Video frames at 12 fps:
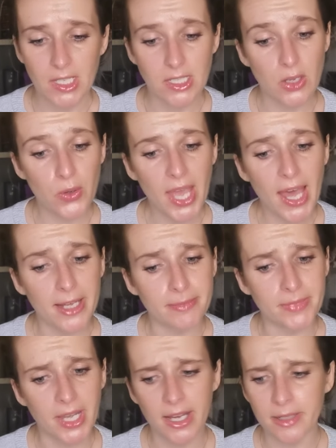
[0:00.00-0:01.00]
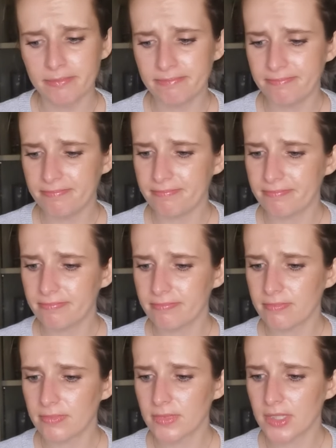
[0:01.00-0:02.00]
So, yeah, um,
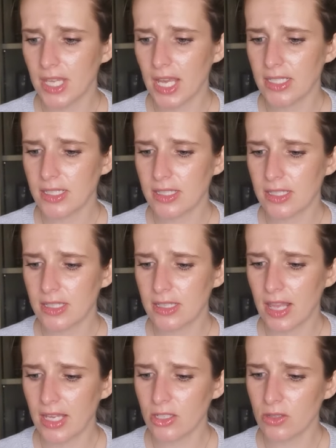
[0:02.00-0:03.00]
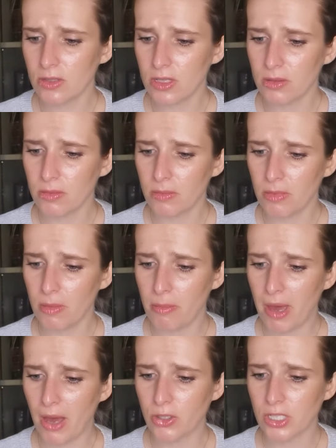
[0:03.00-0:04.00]
that's, that's
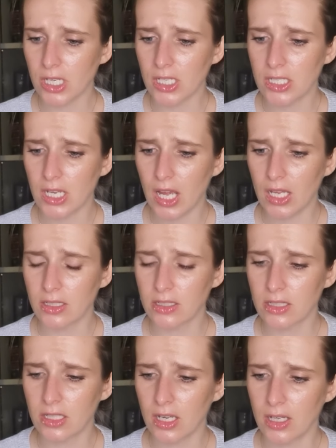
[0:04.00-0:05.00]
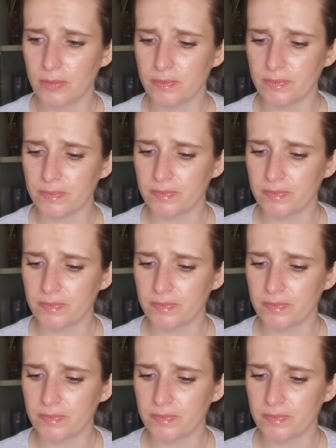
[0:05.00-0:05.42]
about it. And um,